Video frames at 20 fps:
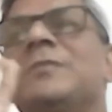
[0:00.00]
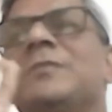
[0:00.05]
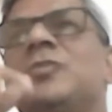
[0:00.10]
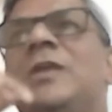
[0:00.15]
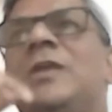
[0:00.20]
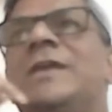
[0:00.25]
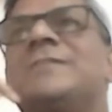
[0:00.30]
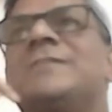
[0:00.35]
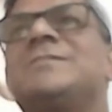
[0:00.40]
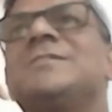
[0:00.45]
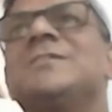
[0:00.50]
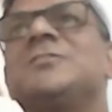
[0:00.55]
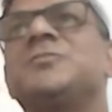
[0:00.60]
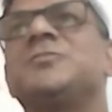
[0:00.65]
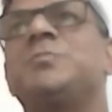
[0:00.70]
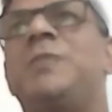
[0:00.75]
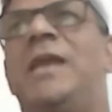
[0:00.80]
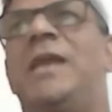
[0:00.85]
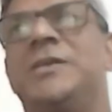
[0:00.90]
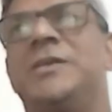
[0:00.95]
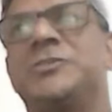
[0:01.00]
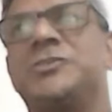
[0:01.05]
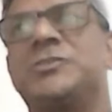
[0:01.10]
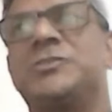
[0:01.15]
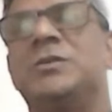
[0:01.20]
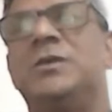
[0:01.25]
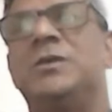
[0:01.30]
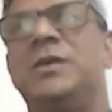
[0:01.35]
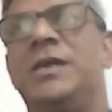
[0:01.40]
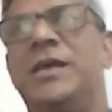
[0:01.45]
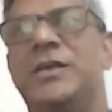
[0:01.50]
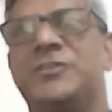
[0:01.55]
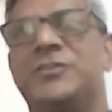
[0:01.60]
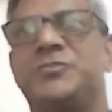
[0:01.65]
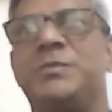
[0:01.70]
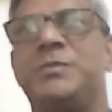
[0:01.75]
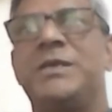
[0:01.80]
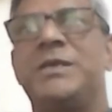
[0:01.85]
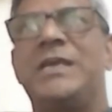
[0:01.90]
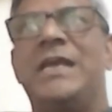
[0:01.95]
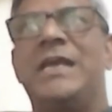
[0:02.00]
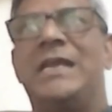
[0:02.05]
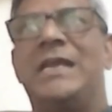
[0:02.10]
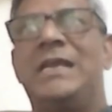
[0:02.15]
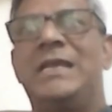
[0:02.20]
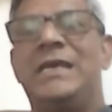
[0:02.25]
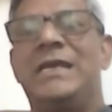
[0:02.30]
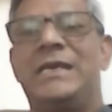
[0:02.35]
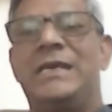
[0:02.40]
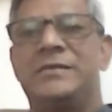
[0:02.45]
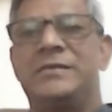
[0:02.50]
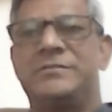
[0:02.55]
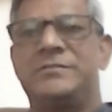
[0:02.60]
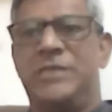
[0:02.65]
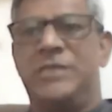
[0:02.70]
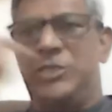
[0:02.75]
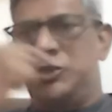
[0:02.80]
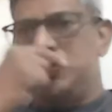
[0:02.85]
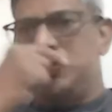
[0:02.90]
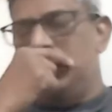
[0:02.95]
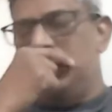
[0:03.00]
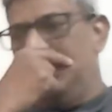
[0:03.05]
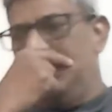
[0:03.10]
So let's say splash, S-P-L-A-S-H.